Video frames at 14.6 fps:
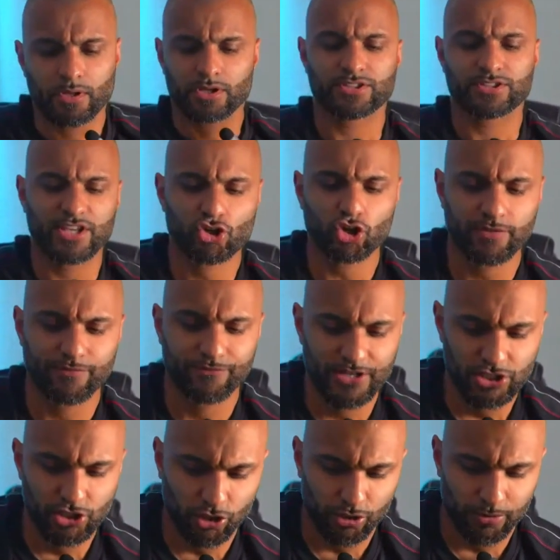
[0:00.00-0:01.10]
they showed a
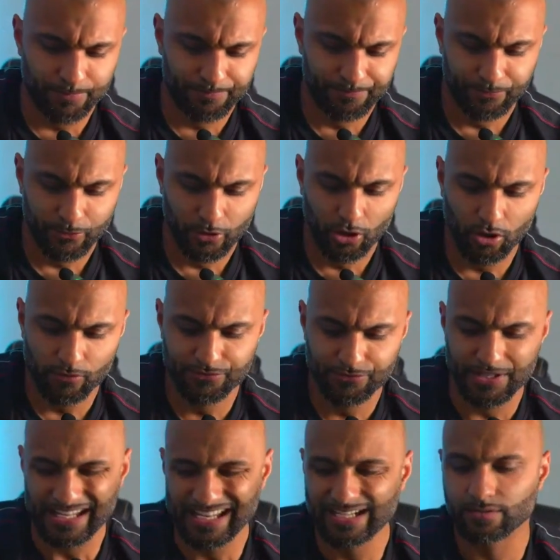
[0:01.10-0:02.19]
video of the
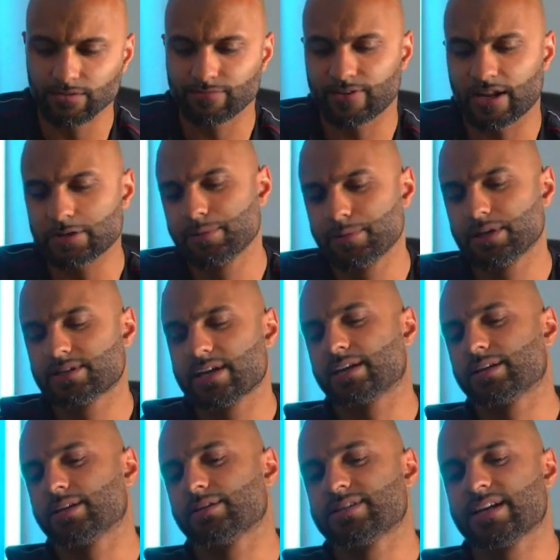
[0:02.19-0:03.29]
England flag being
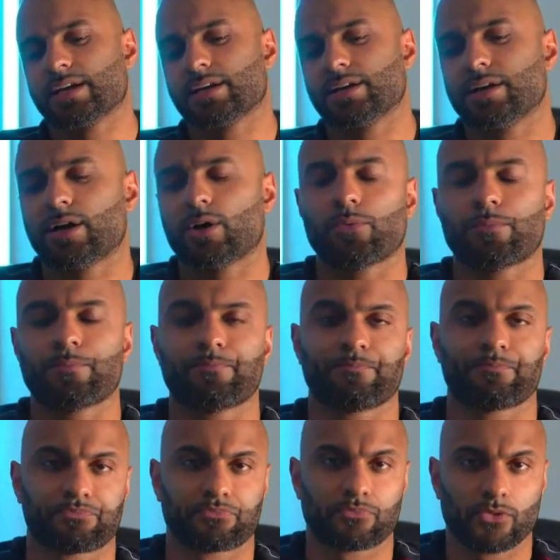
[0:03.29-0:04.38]
taken down.
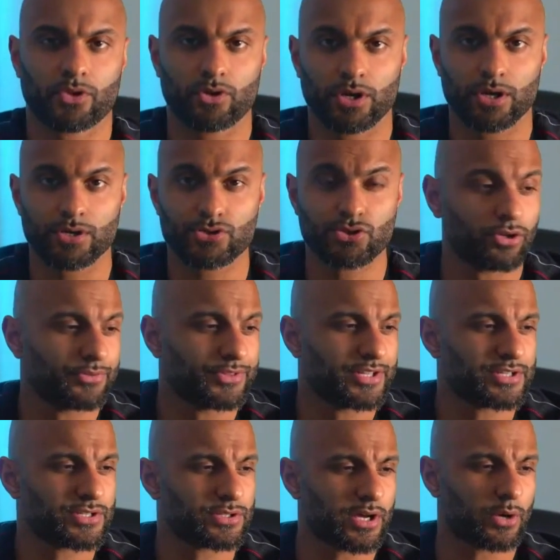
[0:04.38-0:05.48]
Okay, so this
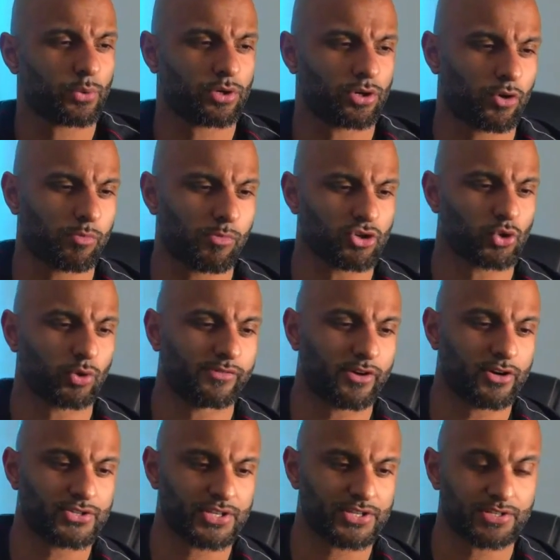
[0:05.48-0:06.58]
is, now we're going to come on to a
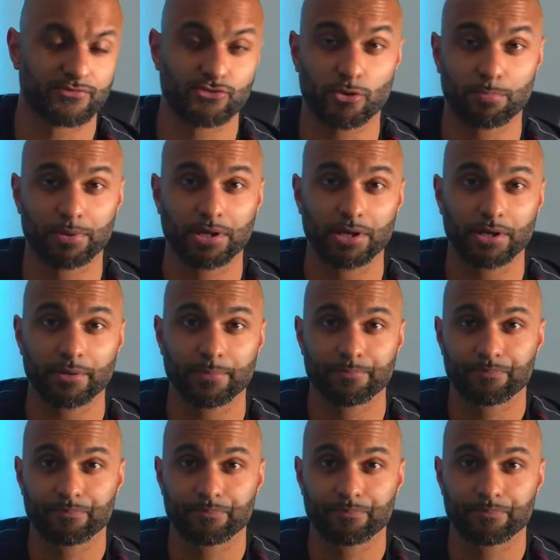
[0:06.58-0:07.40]
very sensitive topic here.